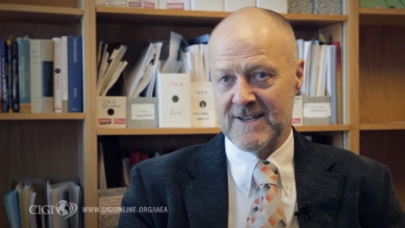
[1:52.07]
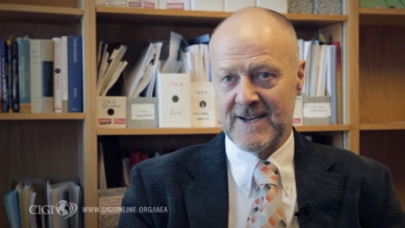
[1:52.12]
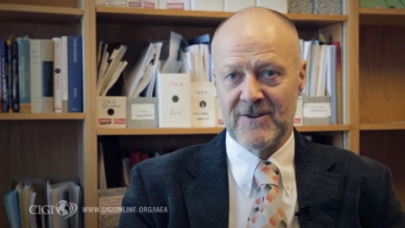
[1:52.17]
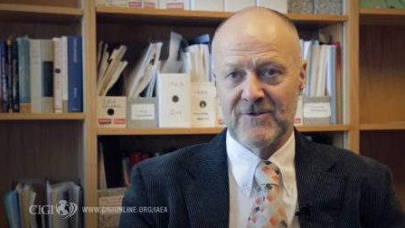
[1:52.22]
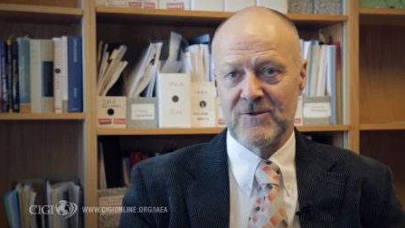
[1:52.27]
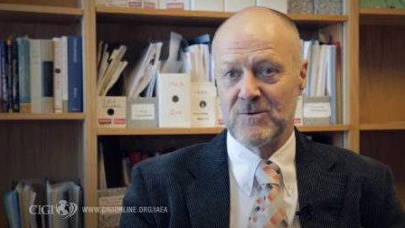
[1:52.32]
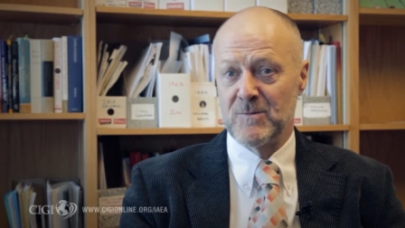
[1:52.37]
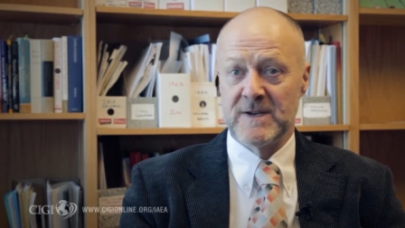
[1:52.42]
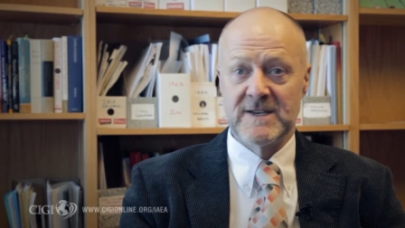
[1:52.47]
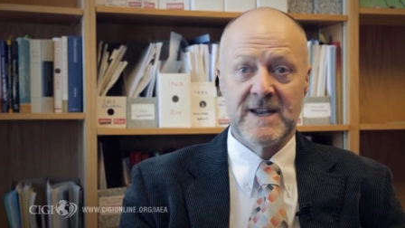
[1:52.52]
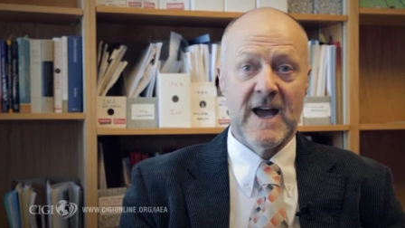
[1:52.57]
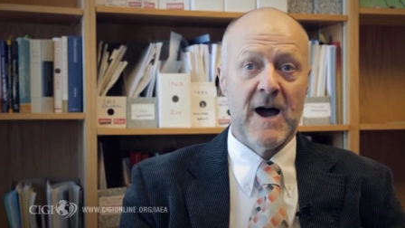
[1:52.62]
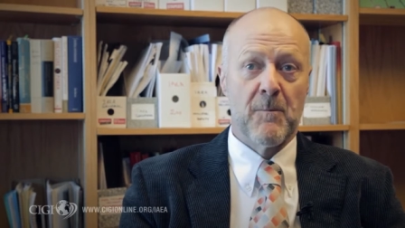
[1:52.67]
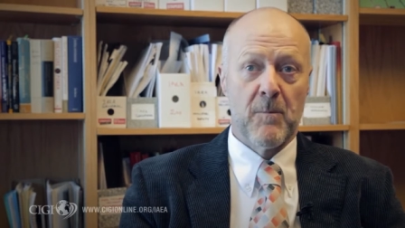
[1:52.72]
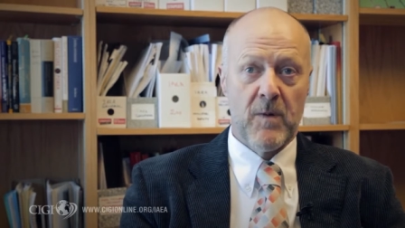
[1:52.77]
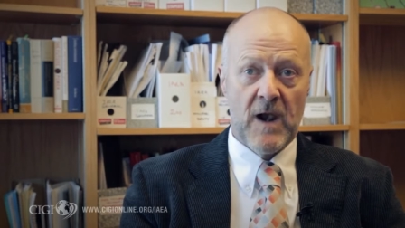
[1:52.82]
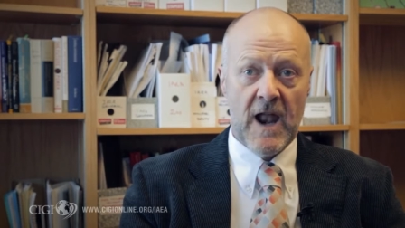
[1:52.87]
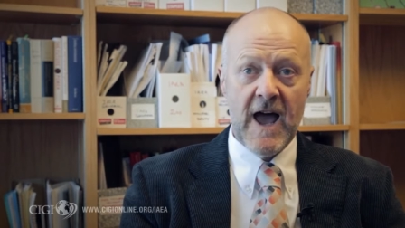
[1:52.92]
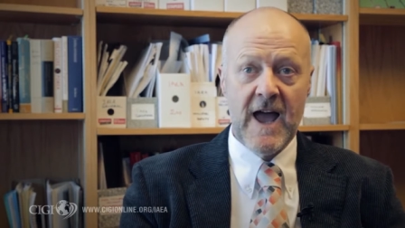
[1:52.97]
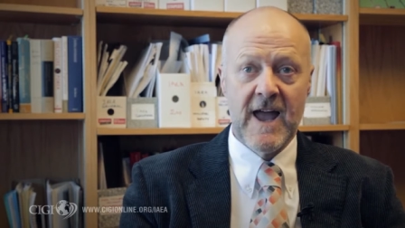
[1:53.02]
the country will be
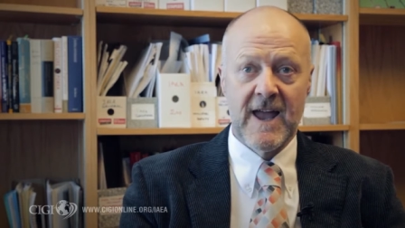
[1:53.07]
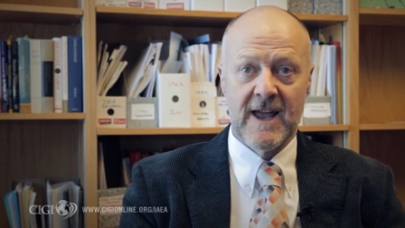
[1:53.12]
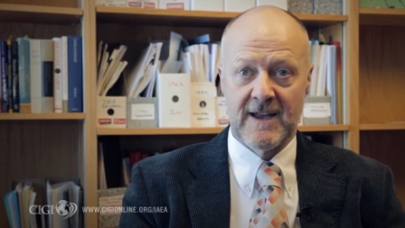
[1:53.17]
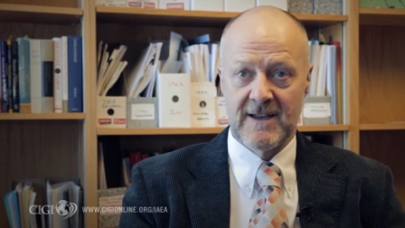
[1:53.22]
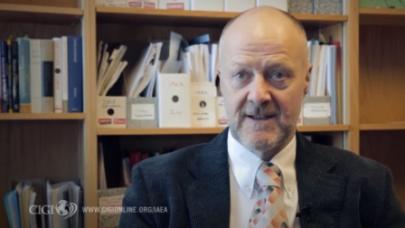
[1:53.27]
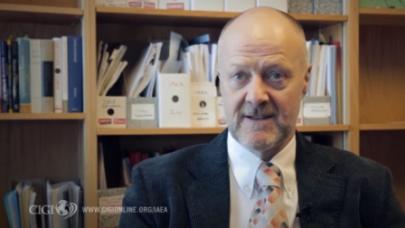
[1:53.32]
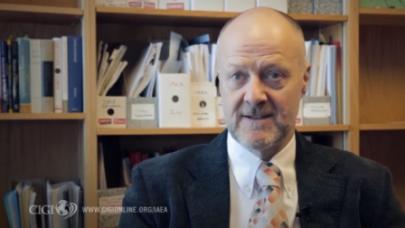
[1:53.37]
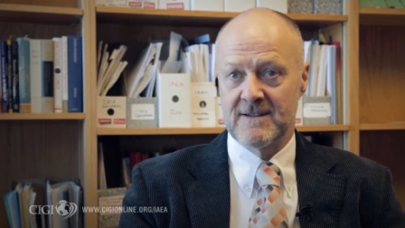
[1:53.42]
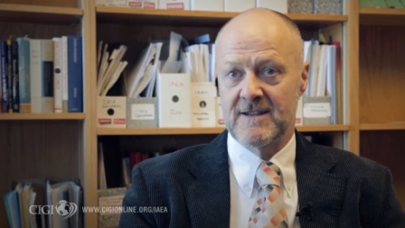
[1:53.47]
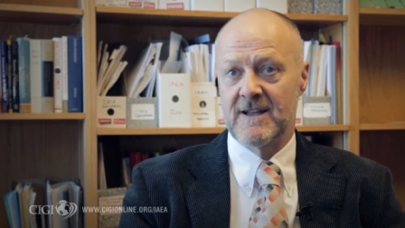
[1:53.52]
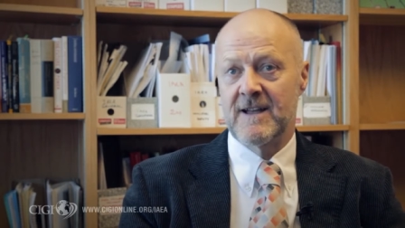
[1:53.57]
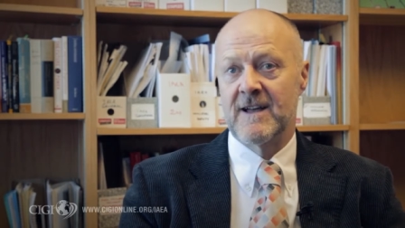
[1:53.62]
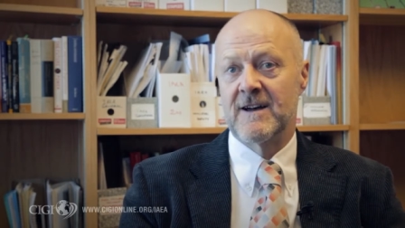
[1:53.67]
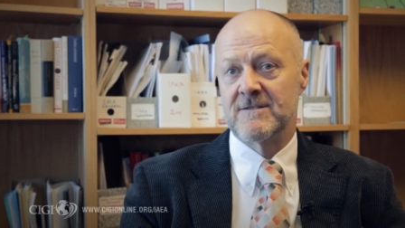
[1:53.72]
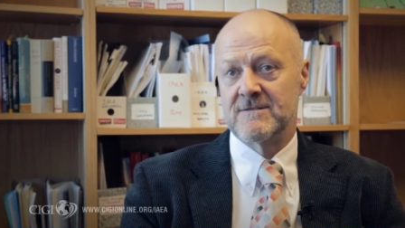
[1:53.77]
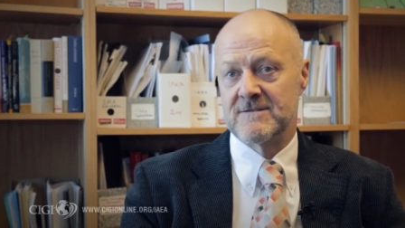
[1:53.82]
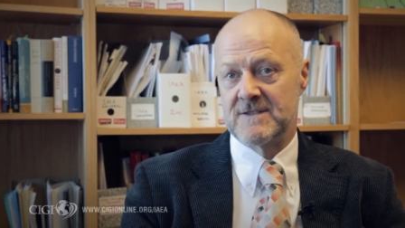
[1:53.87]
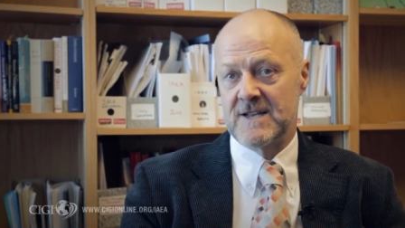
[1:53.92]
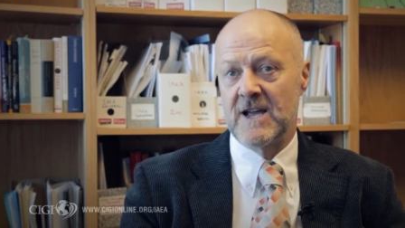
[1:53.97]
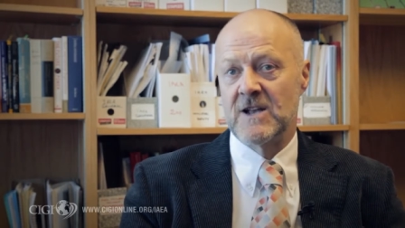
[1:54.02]
downplaying how
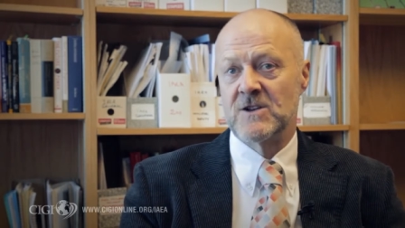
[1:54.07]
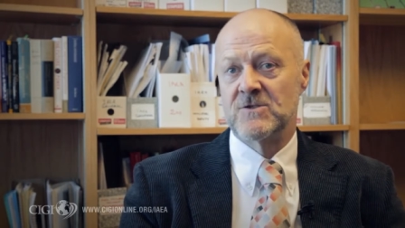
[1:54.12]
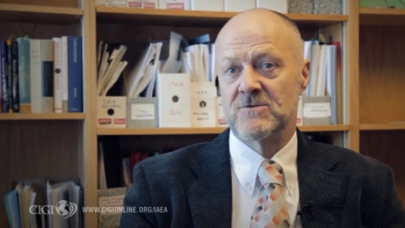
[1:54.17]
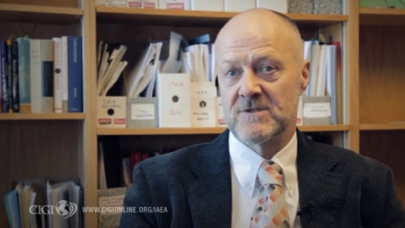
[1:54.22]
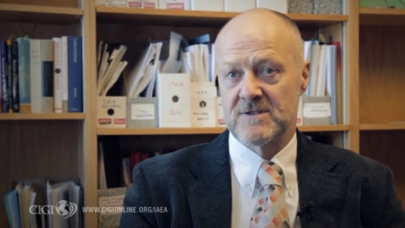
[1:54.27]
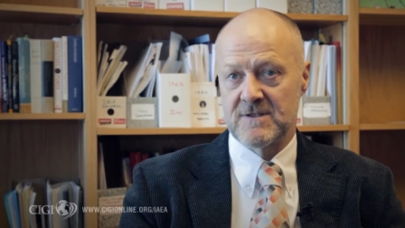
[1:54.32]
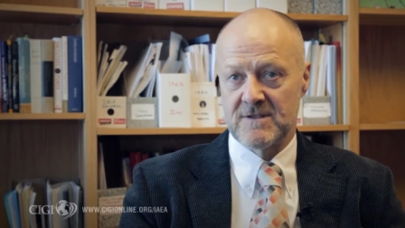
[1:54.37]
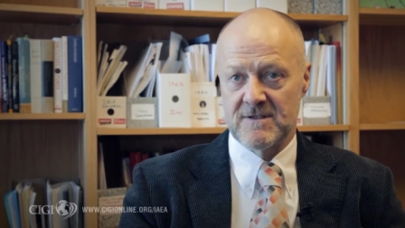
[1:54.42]
dangerous